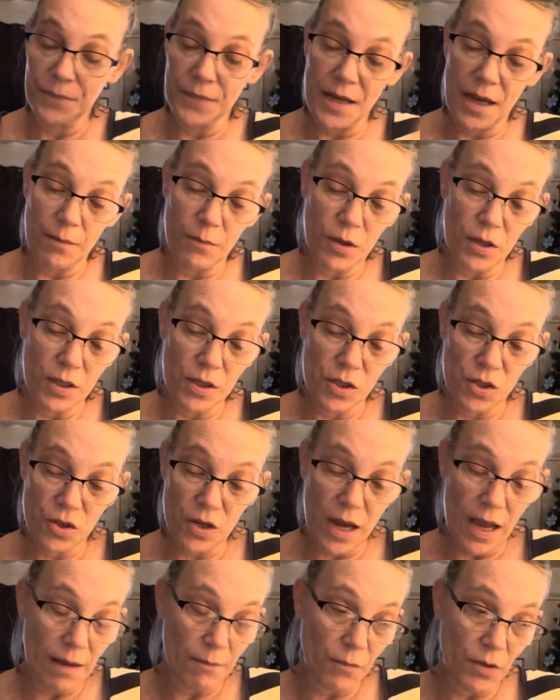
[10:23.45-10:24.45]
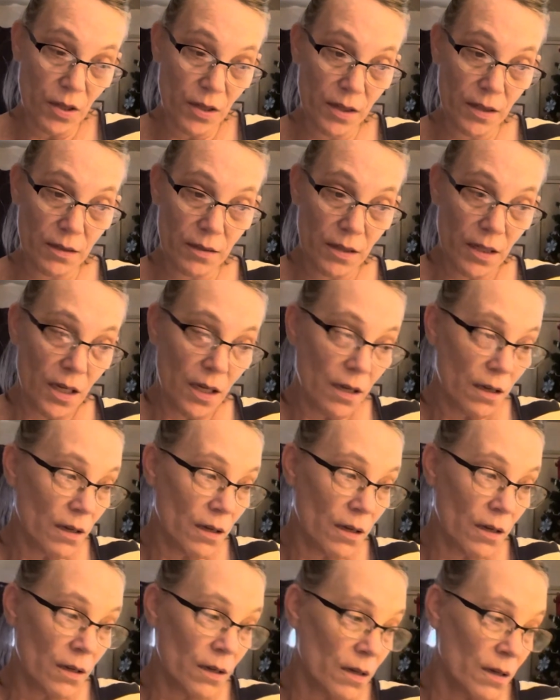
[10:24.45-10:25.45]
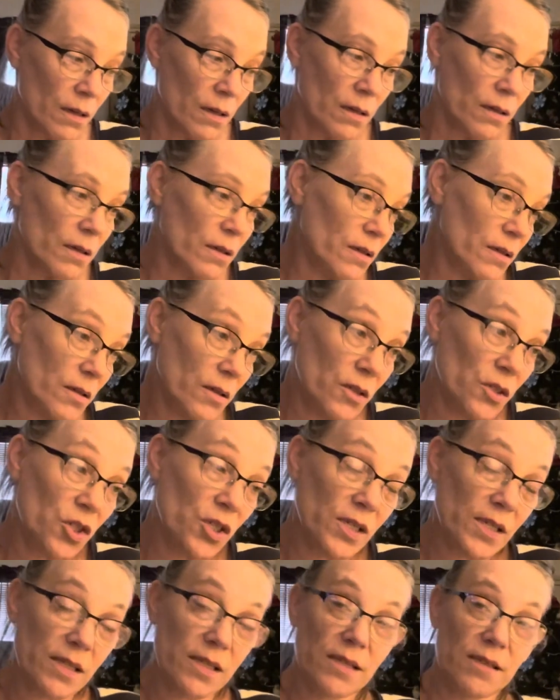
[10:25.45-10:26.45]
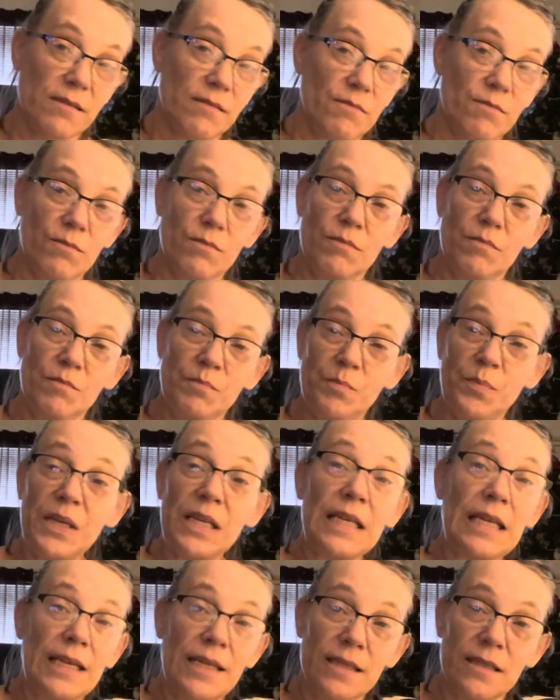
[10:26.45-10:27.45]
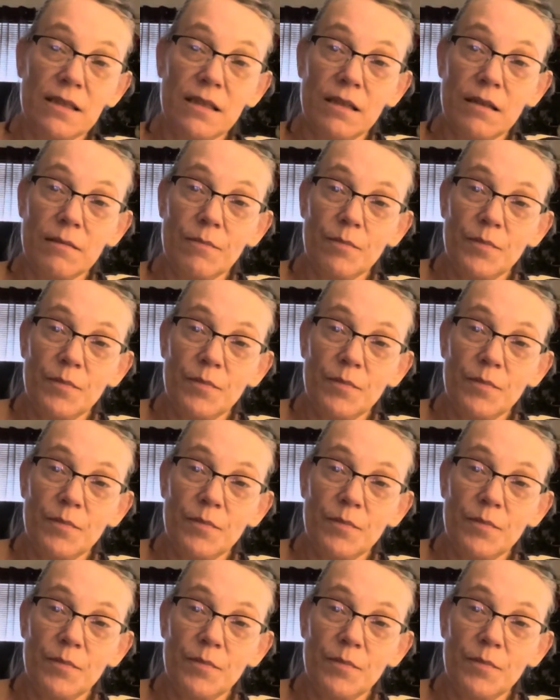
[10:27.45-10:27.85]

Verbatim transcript: I'm going to try, I'm going to just be lazy.